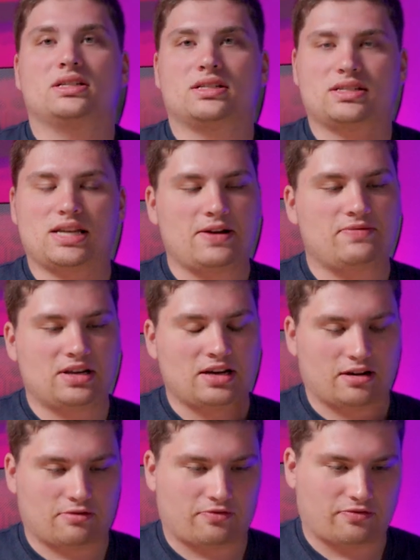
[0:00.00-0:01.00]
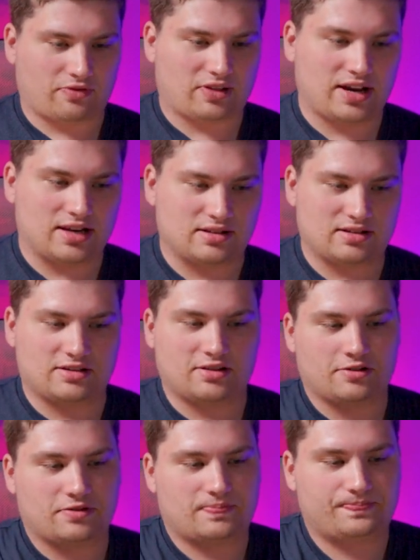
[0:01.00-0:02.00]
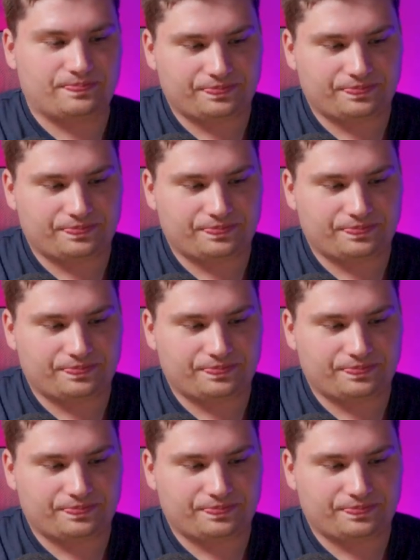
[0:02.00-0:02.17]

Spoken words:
safety of flight. So